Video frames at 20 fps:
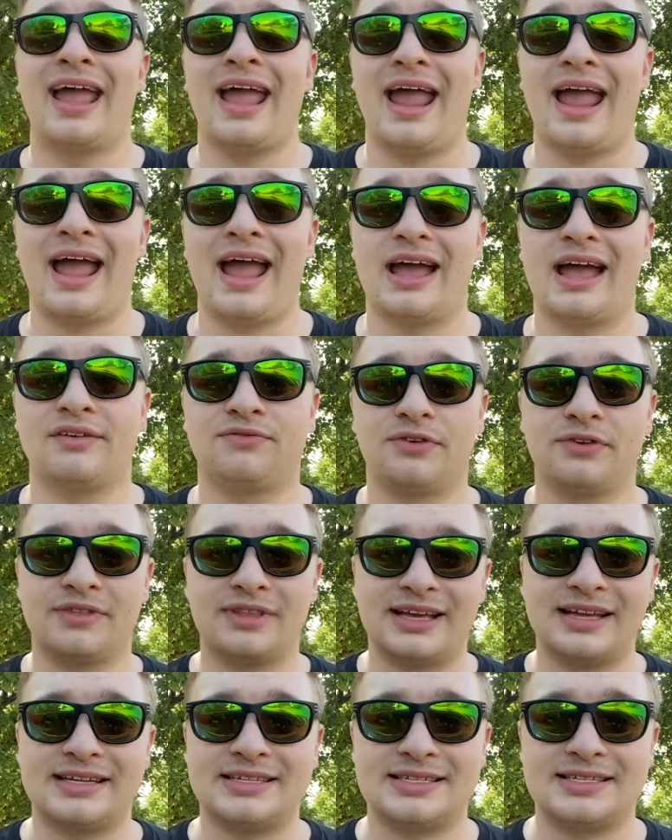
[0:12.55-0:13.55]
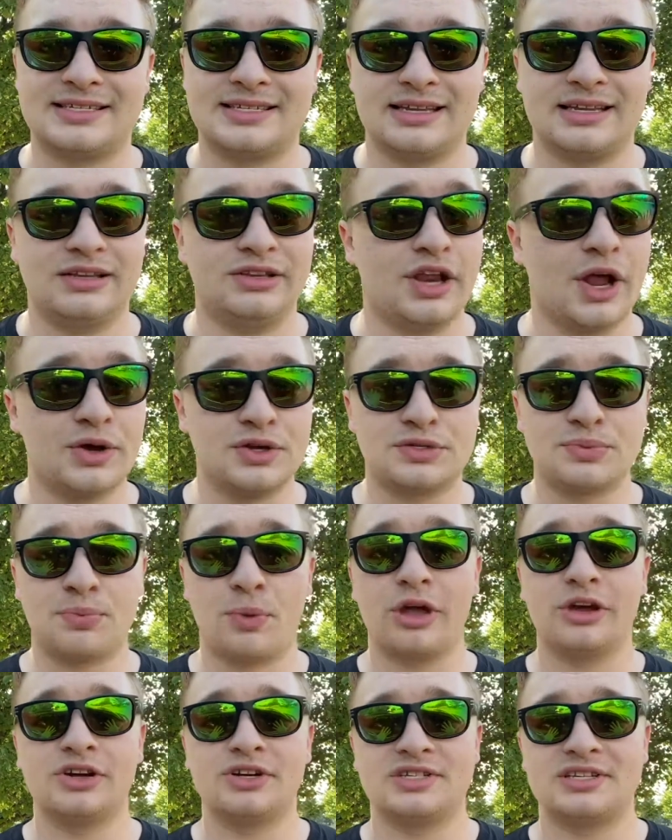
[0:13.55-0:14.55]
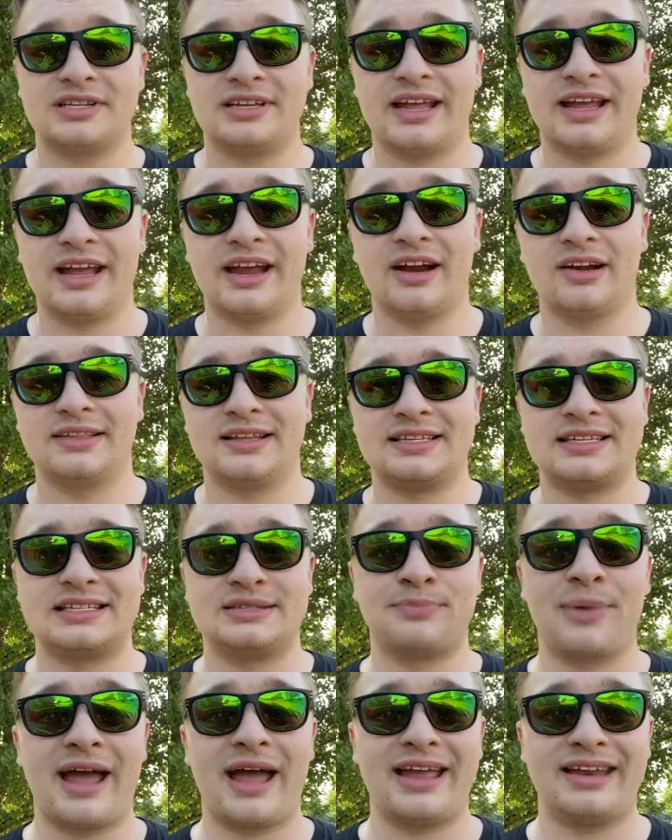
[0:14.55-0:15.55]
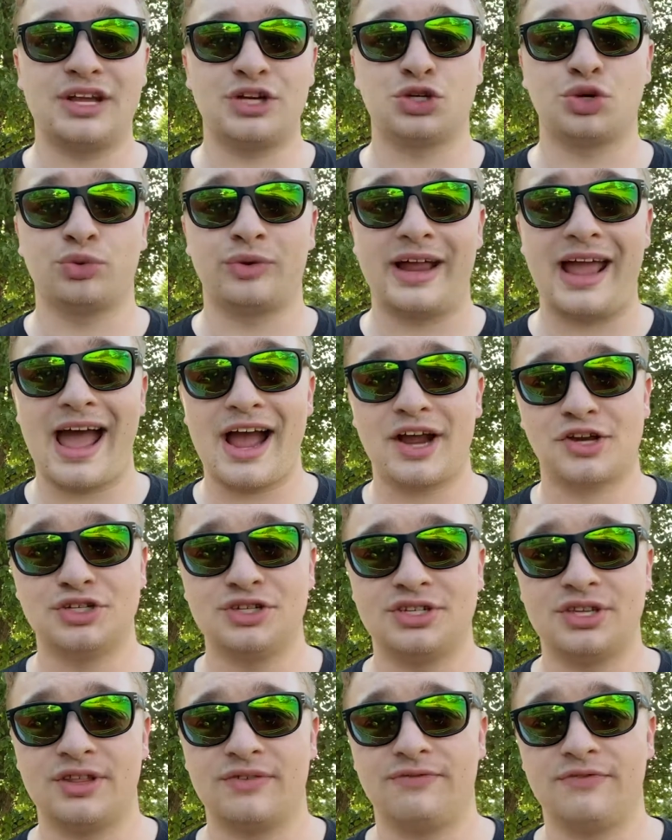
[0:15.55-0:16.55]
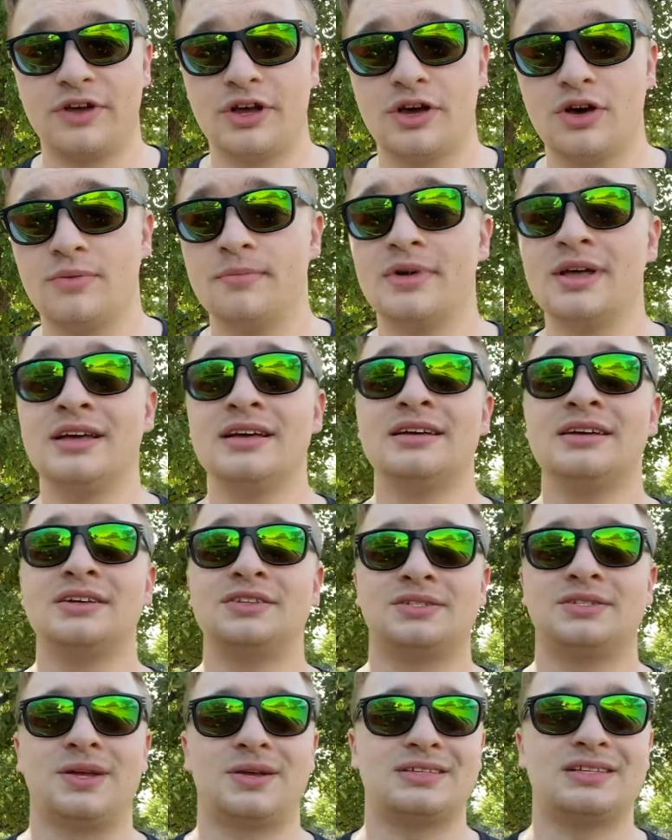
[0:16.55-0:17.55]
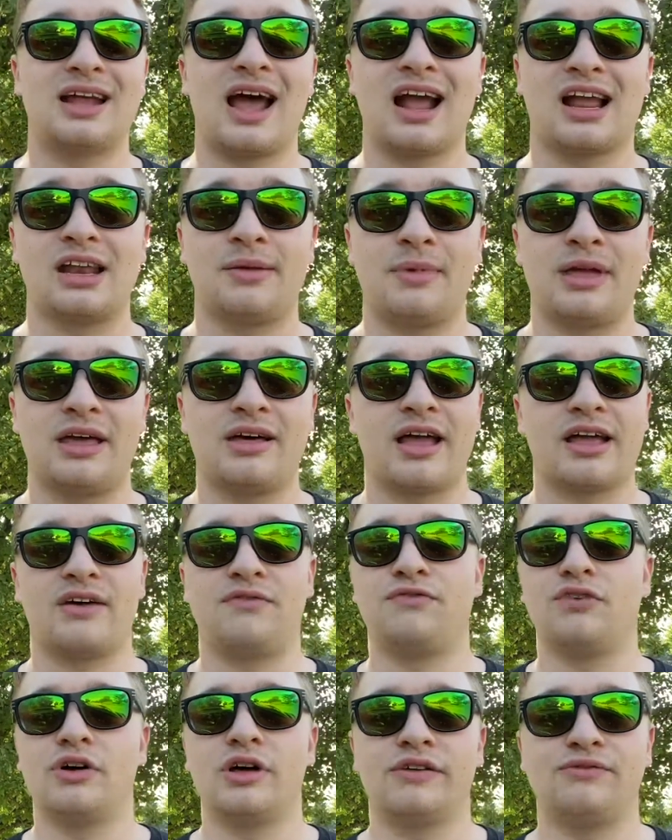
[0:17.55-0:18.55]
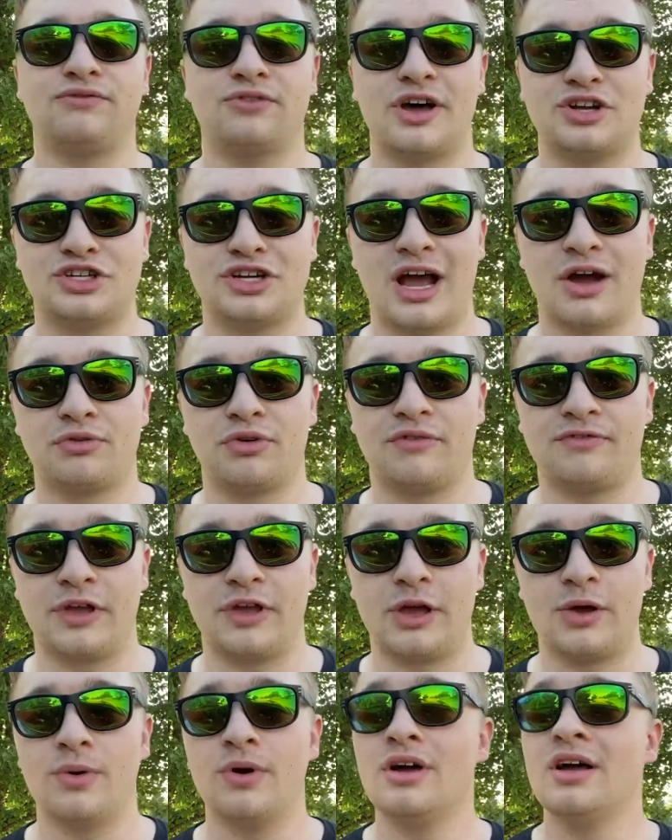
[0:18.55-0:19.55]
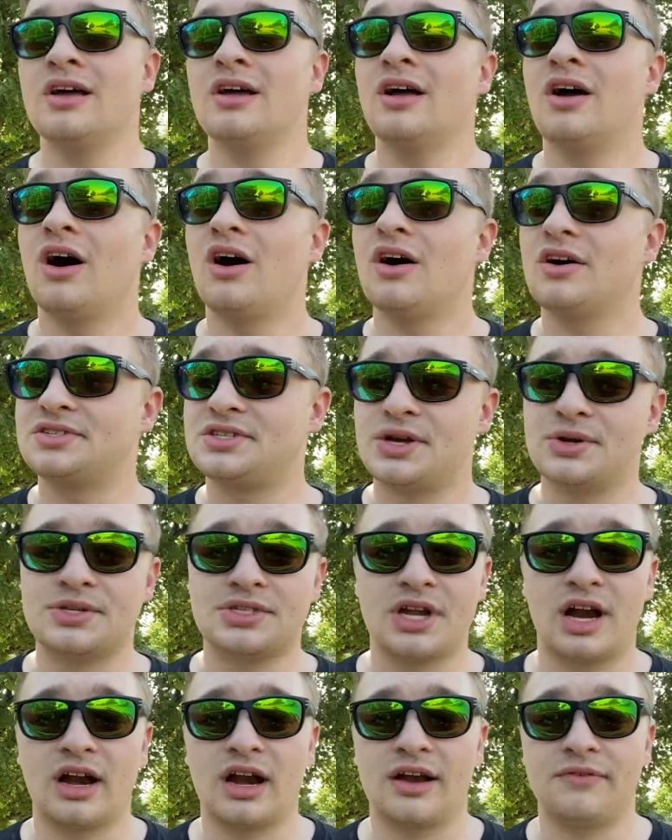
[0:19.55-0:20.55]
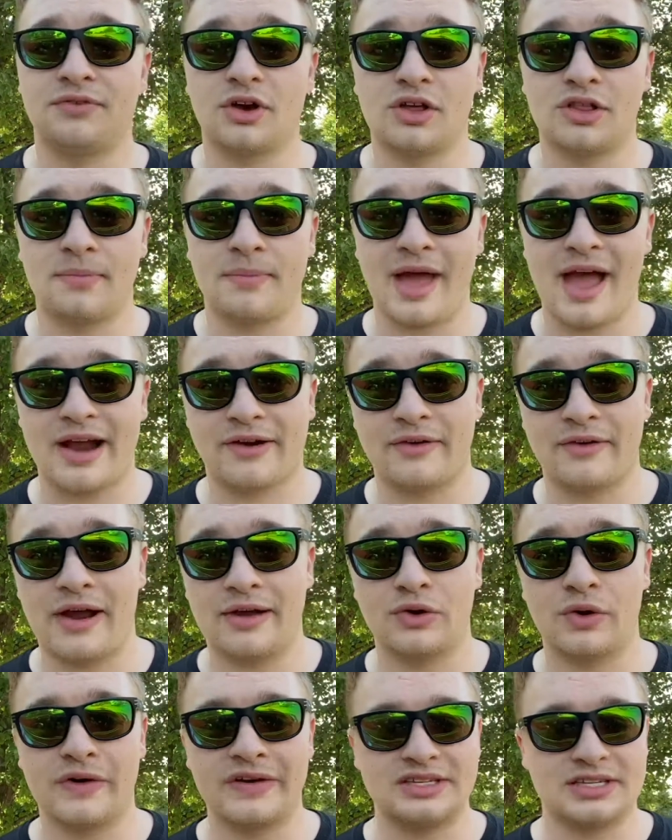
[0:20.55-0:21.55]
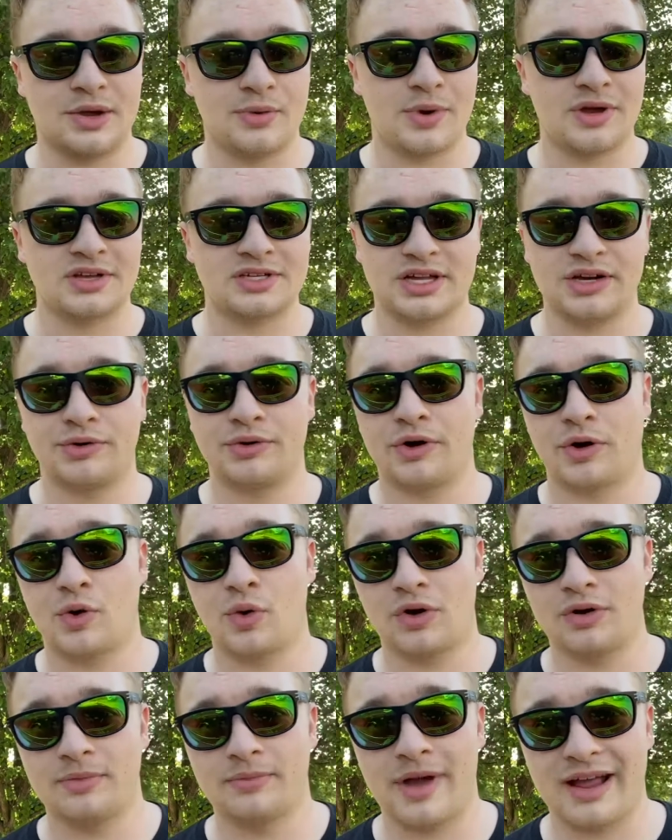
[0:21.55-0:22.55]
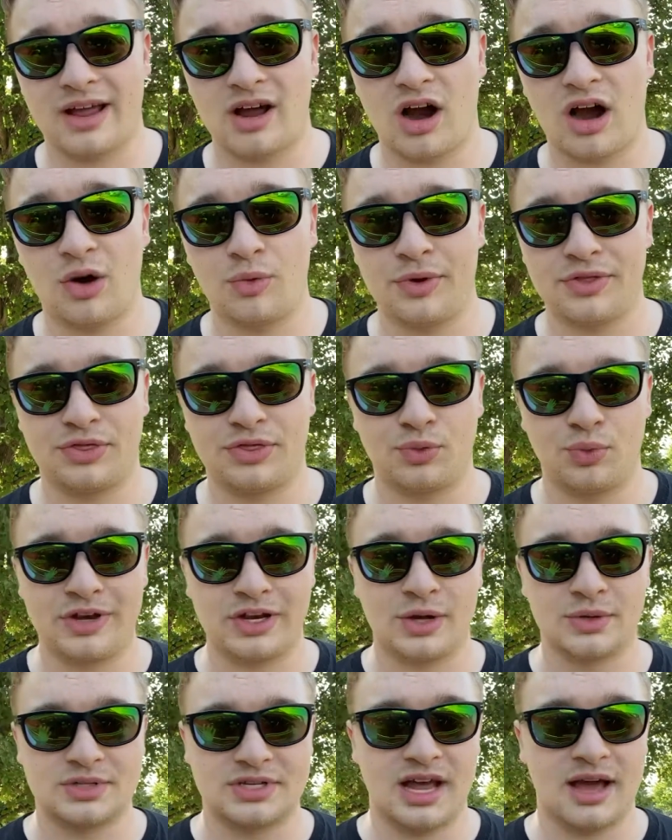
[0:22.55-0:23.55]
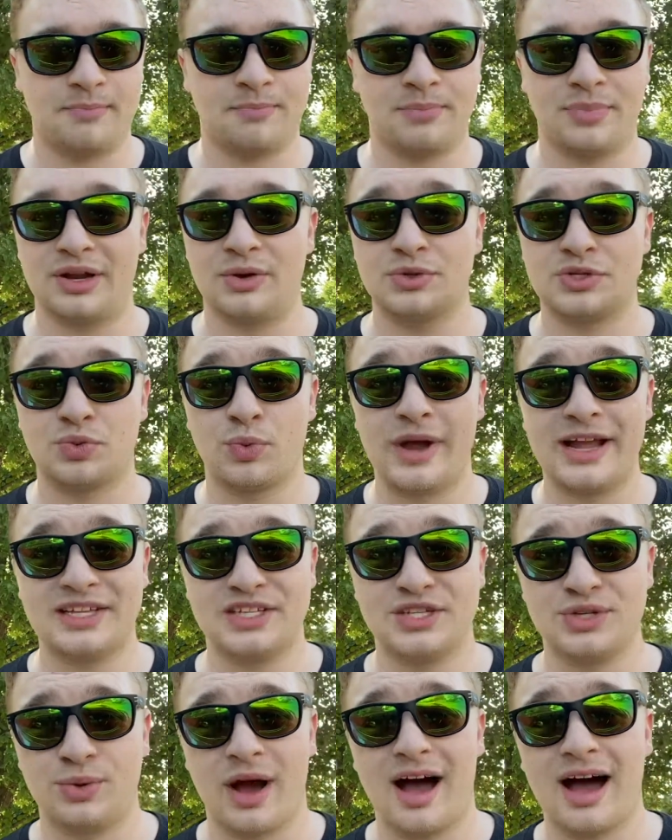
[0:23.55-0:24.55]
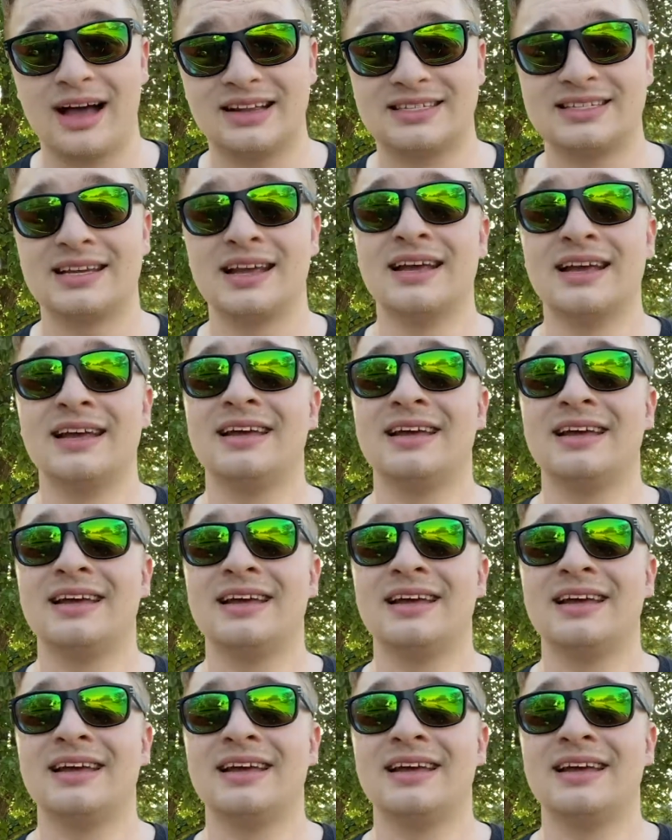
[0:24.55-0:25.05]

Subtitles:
And for this, no spoilers in here. This is my initial reaction to the film, so it's not going to be like a fully fleshed out review. Also, sorry for all the background noise. I was going to record in my car with the windows up, but it was way too hot.